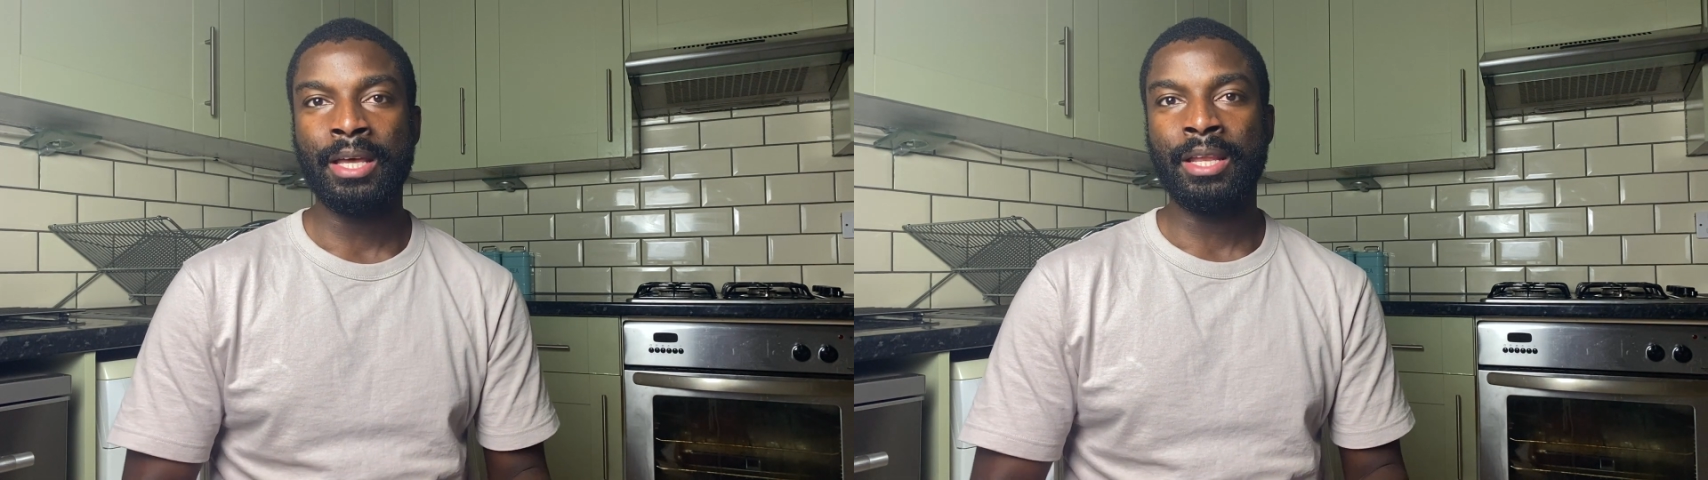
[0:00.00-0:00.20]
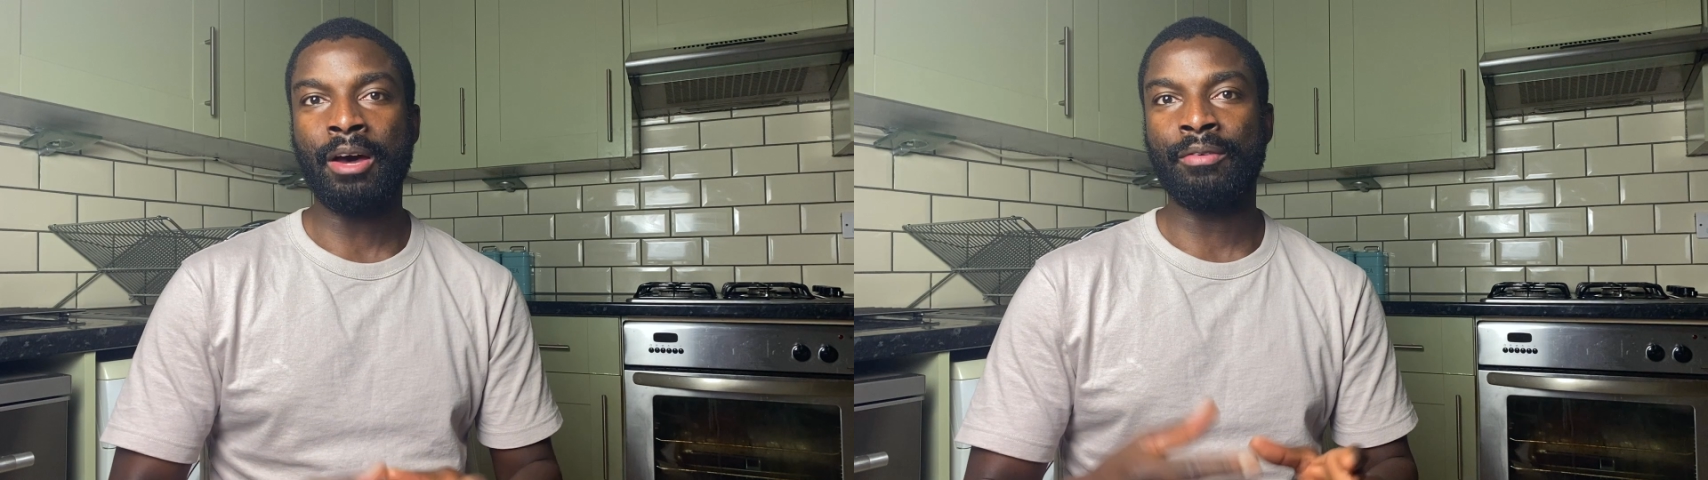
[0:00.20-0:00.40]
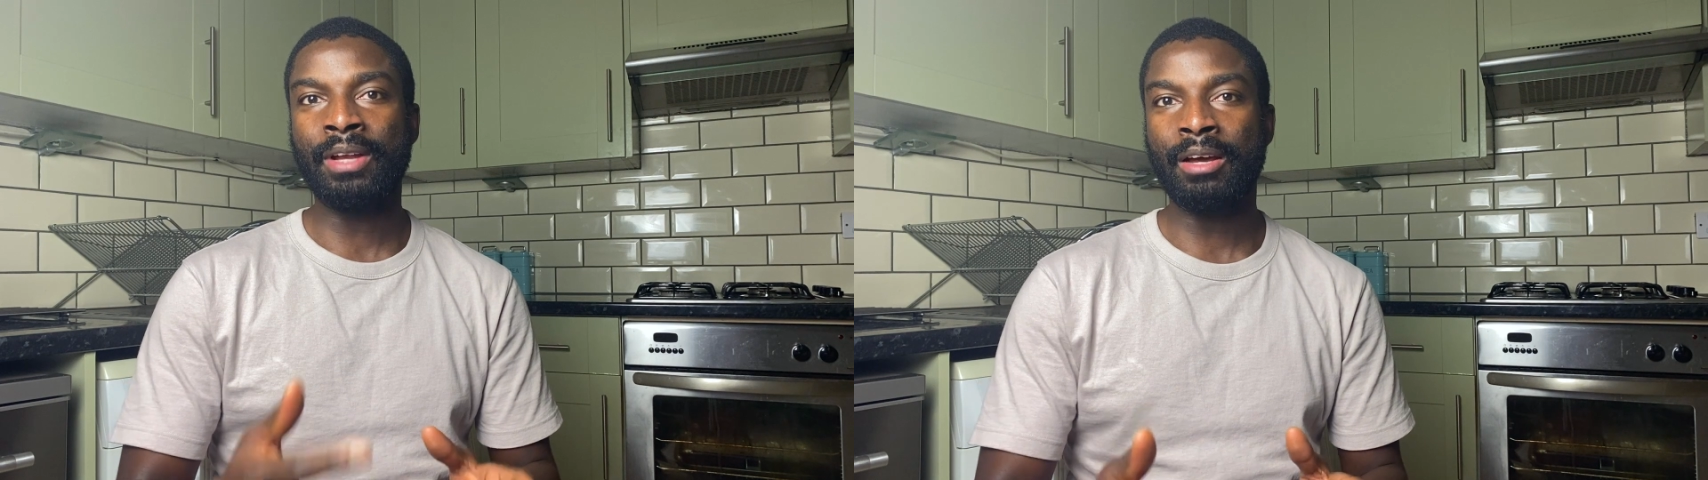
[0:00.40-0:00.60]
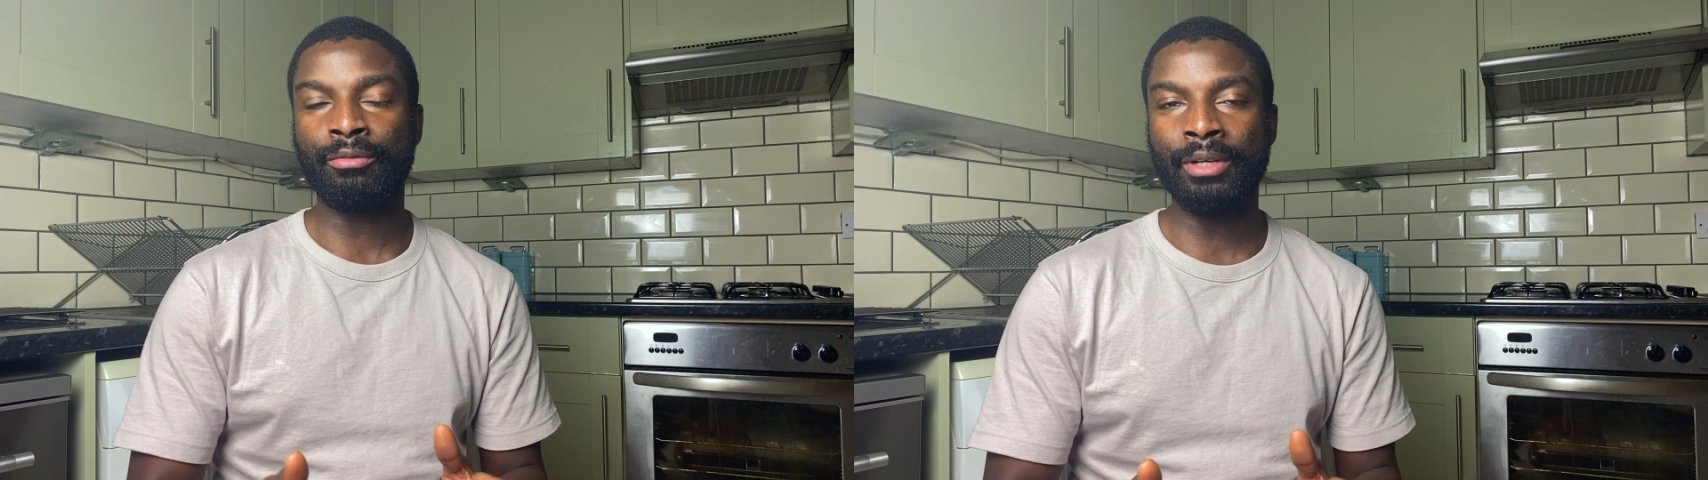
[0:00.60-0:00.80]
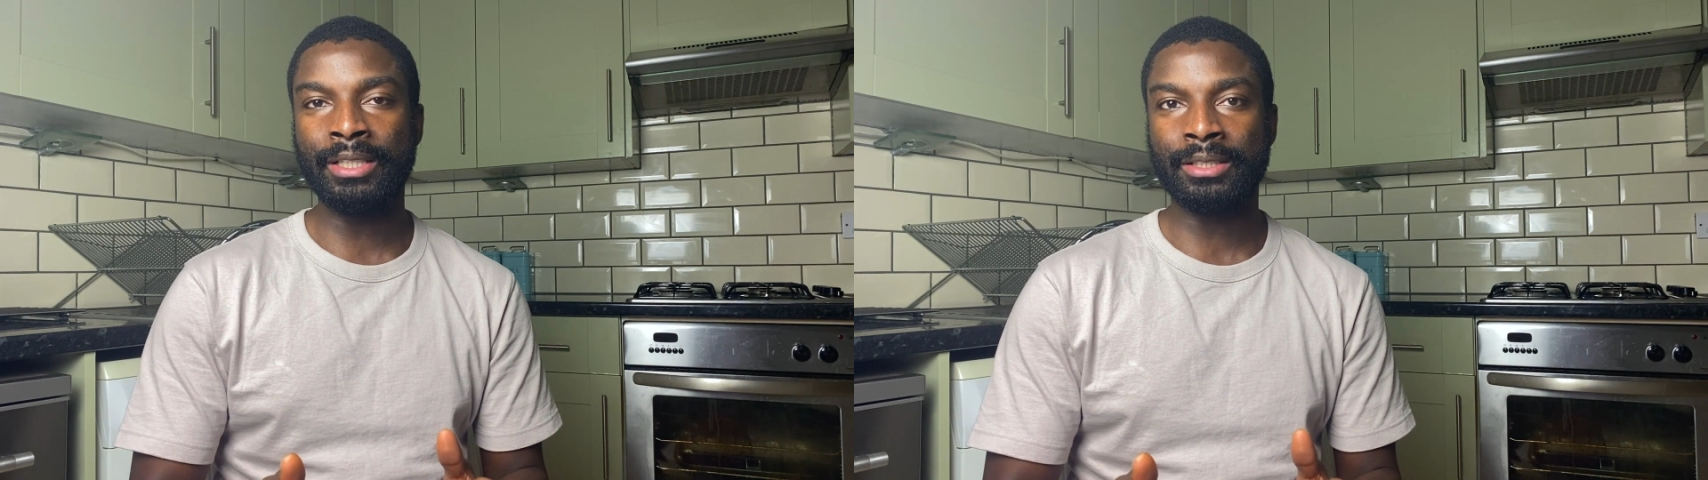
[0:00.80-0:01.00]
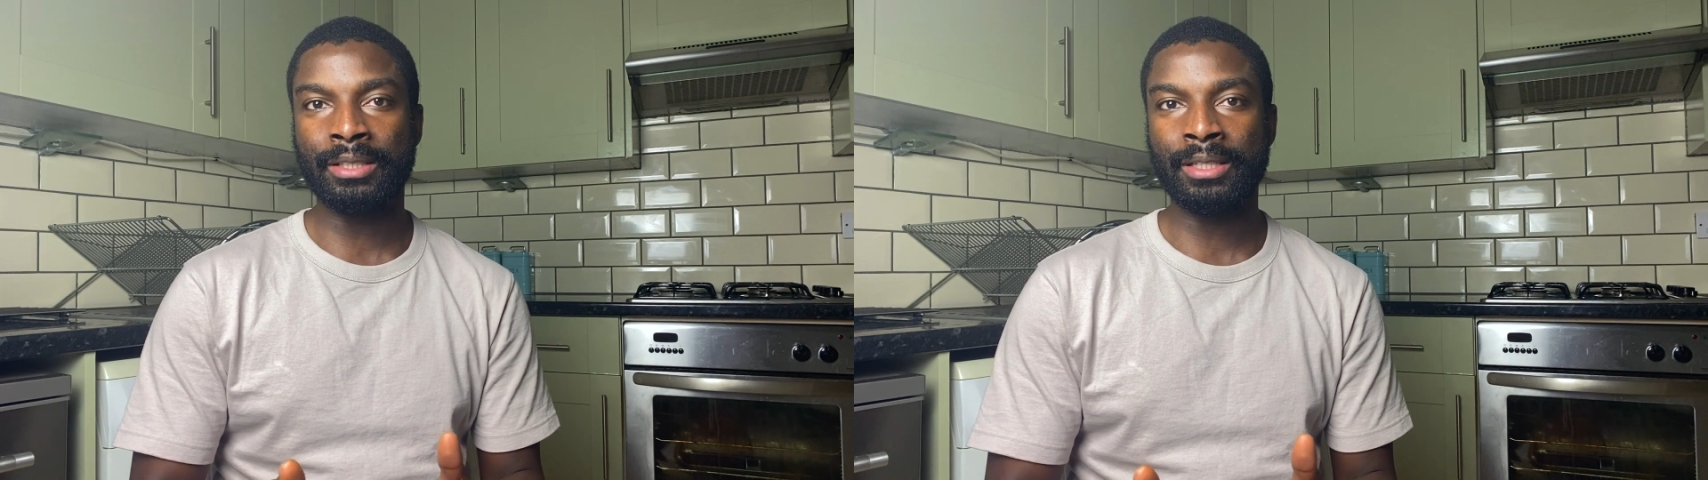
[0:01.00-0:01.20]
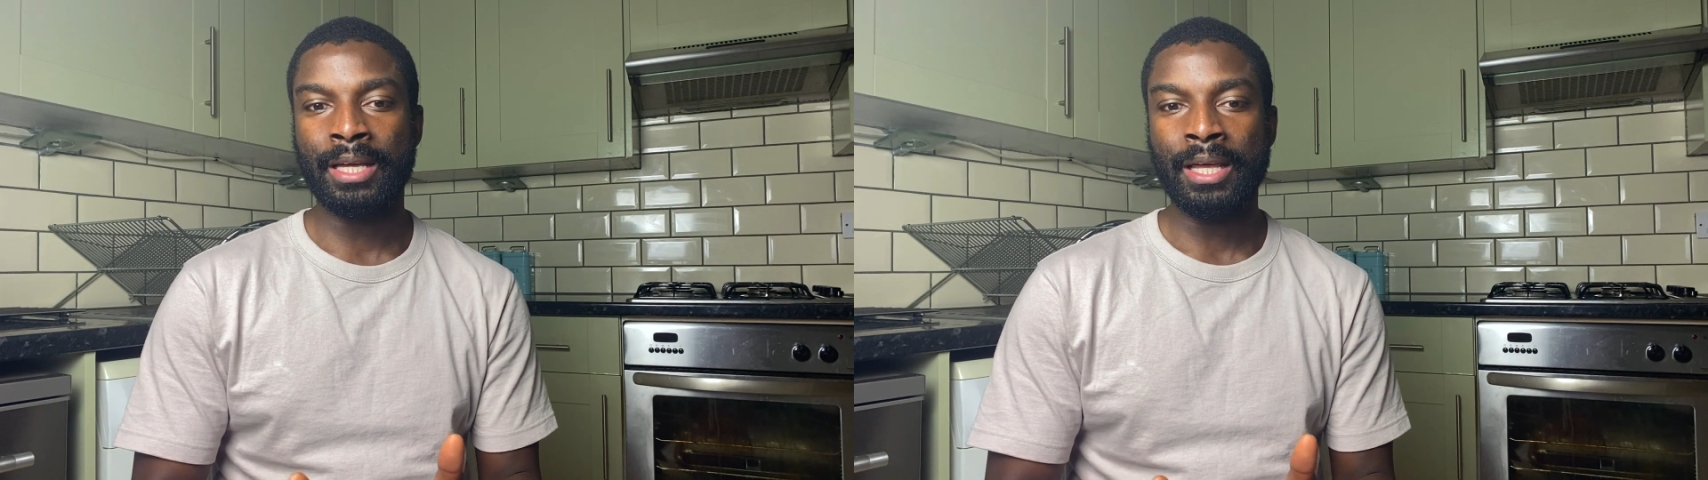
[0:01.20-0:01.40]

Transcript: Now, for that reason,